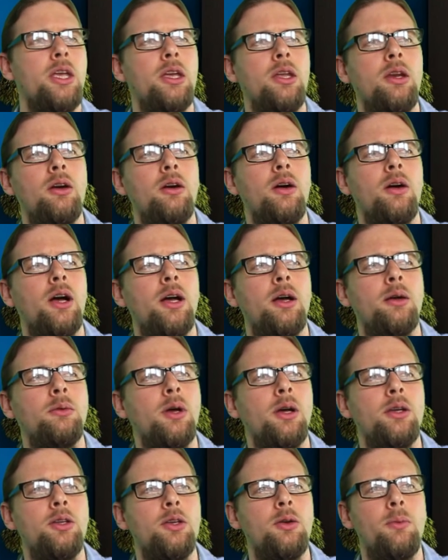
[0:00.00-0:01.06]
you
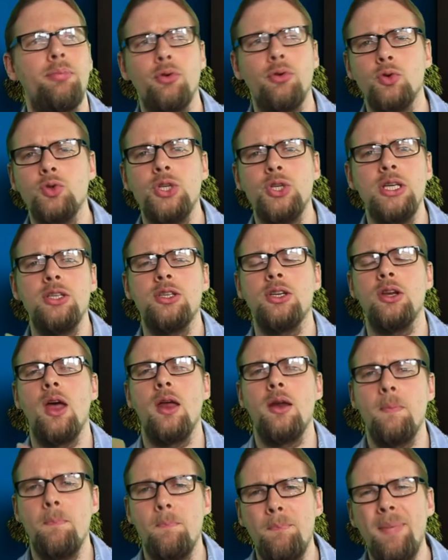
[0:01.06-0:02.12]
know proteins and
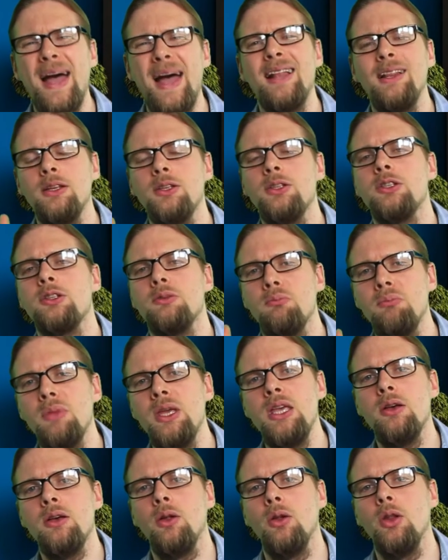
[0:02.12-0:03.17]
a balanced
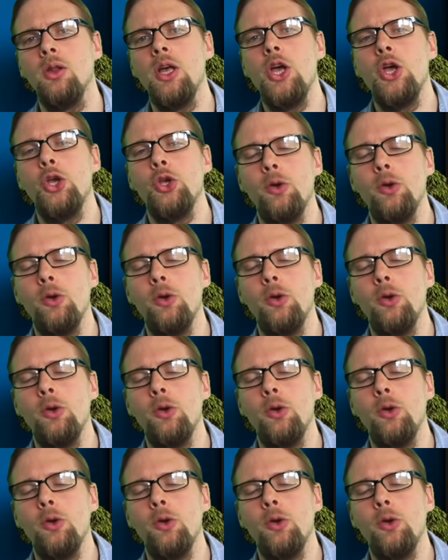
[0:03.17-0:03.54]
meal,